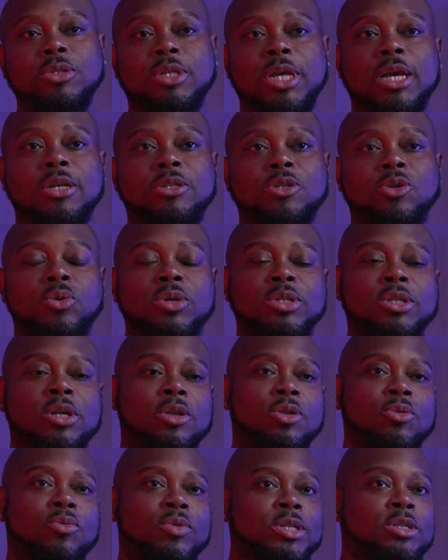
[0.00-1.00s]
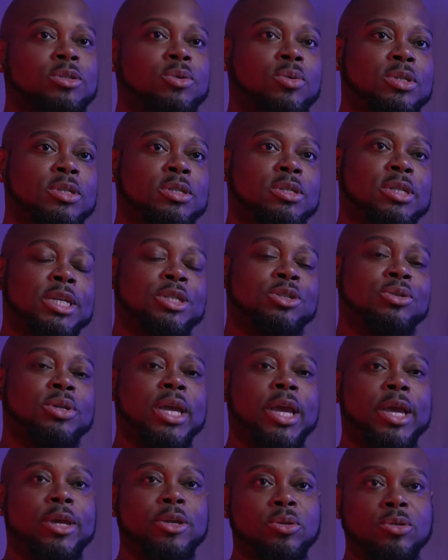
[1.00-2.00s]
that towards other resources that you
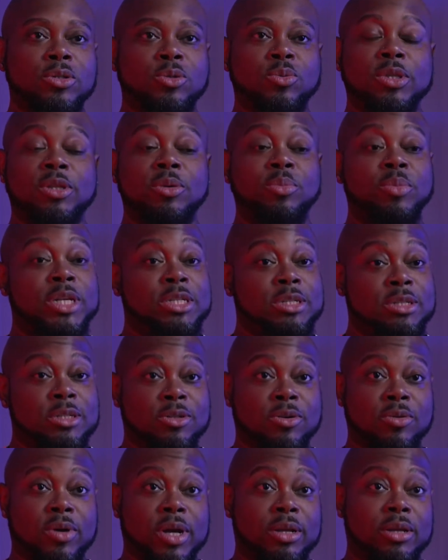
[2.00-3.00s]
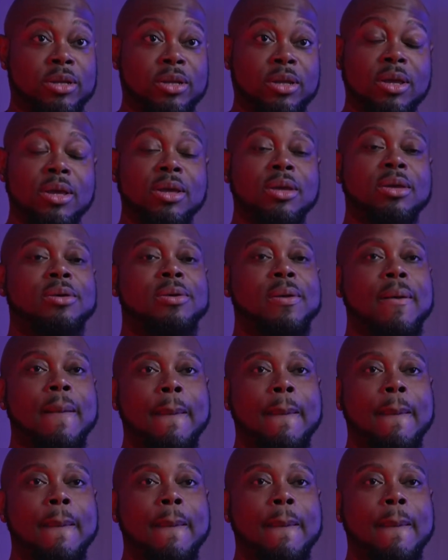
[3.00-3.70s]
can't use with the business credit. Right.